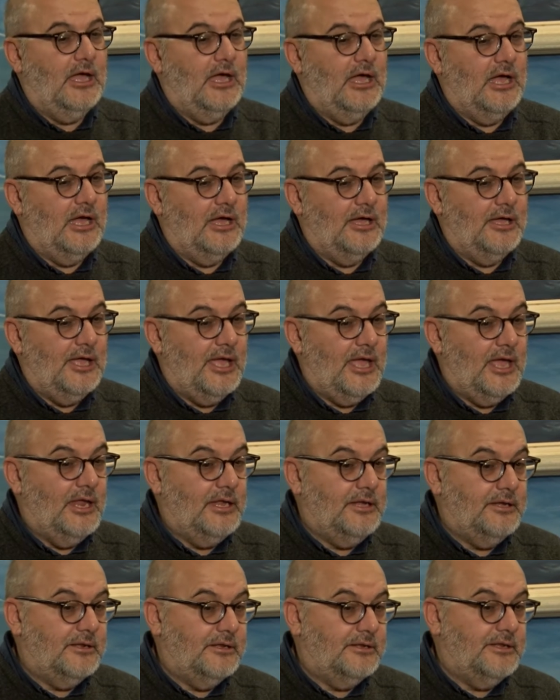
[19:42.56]

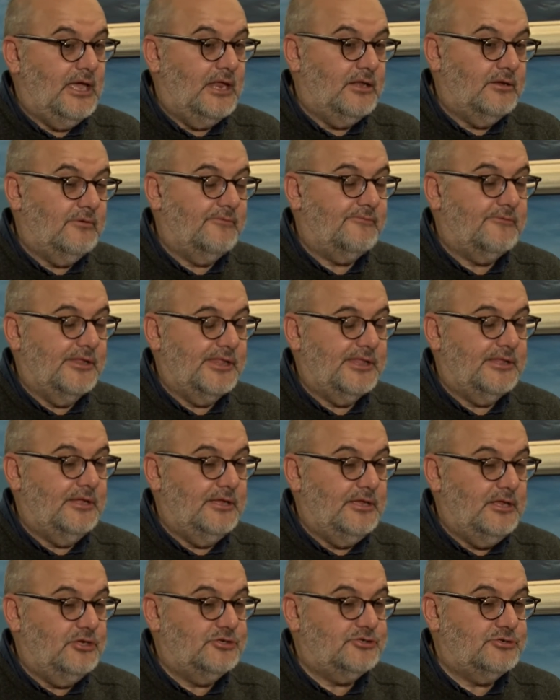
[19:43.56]
And then, of course,
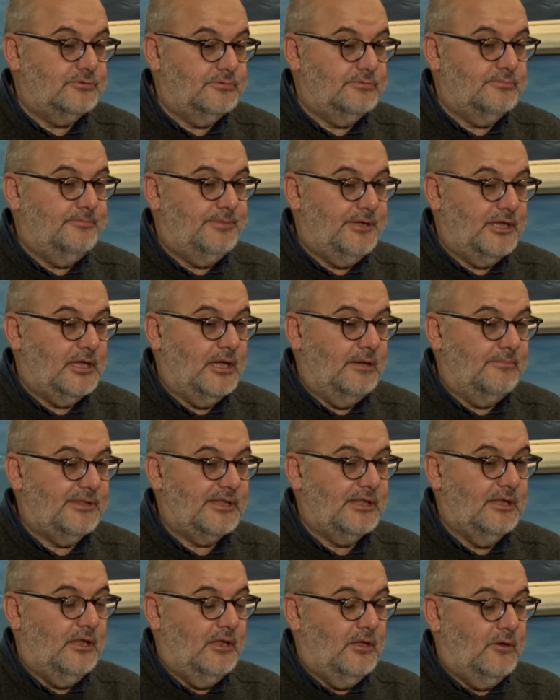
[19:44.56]
the issue
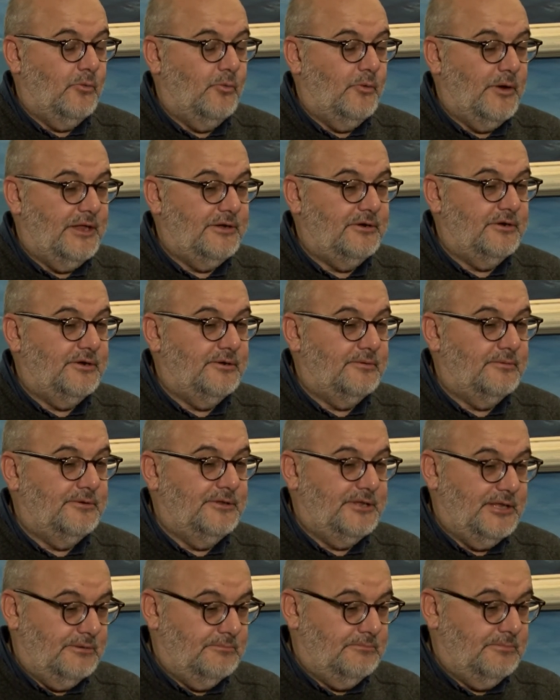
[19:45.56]
becomes whether
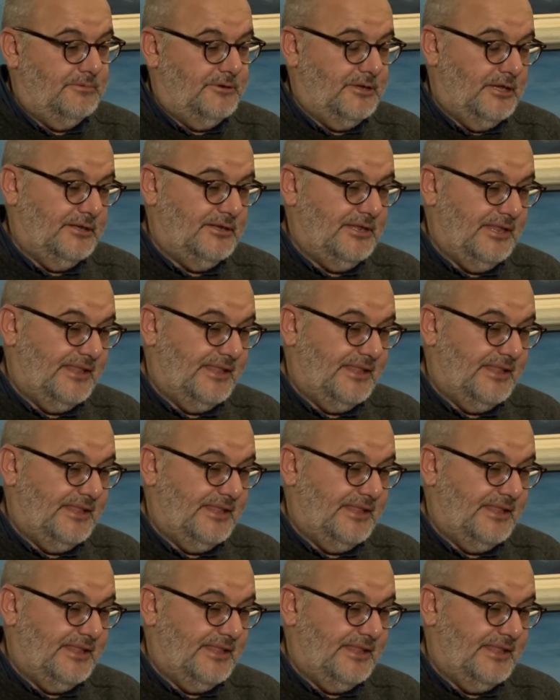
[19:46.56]
the